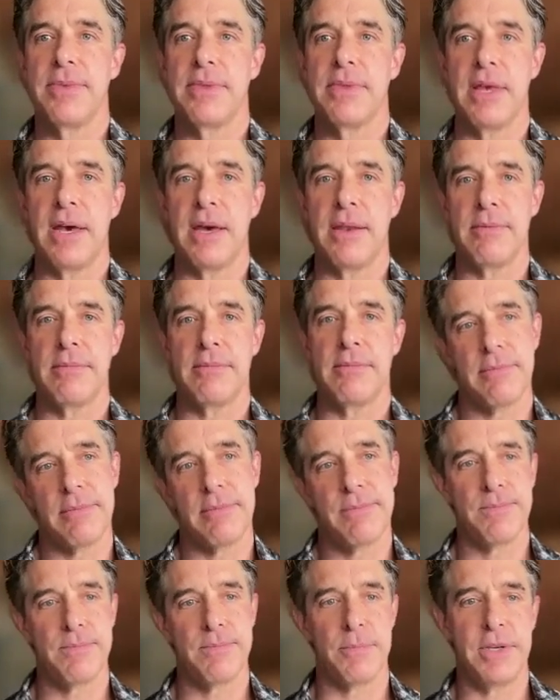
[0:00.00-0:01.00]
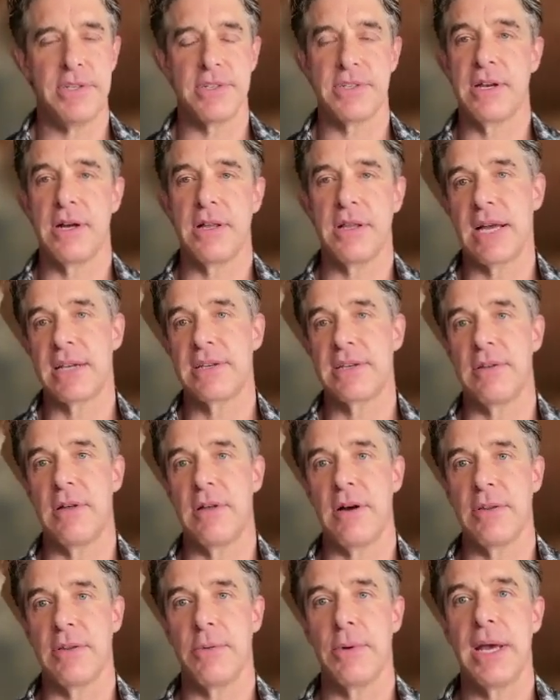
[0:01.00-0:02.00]
that we just collect
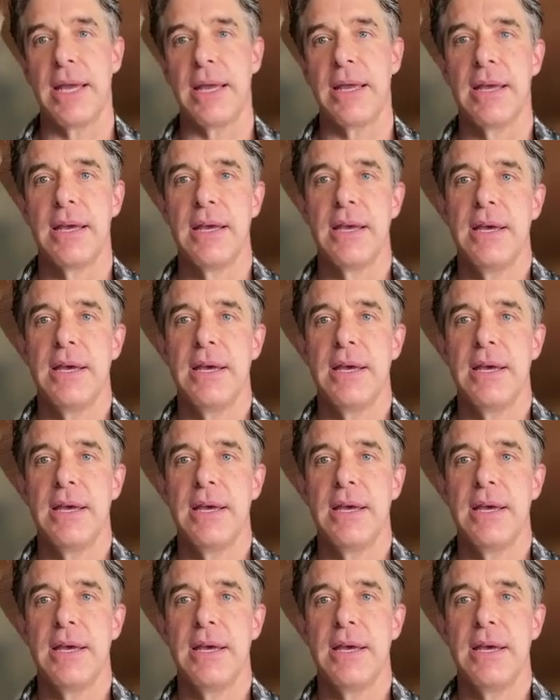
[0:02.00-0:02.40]
along the way.